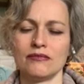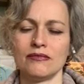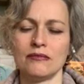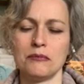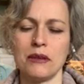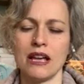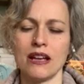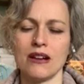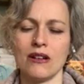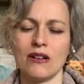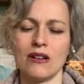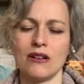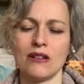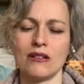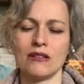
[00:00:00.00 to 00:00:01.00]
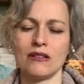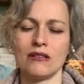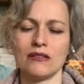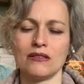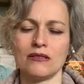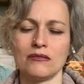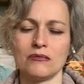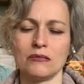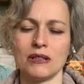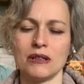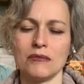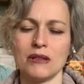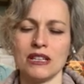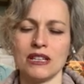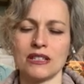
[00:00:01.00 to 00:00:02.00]
May all be
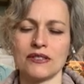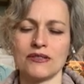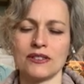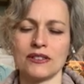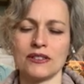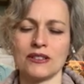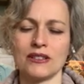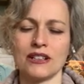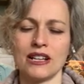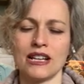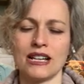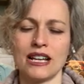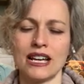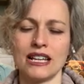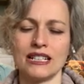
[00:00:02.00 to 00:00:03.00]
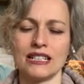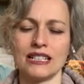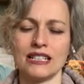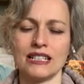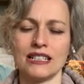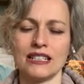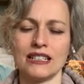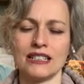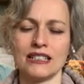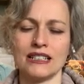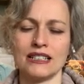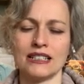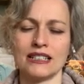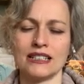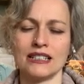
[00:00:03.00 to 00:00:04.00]
peaceful and at
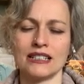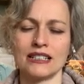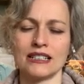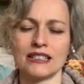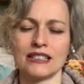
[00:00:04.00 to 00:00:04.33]
ease.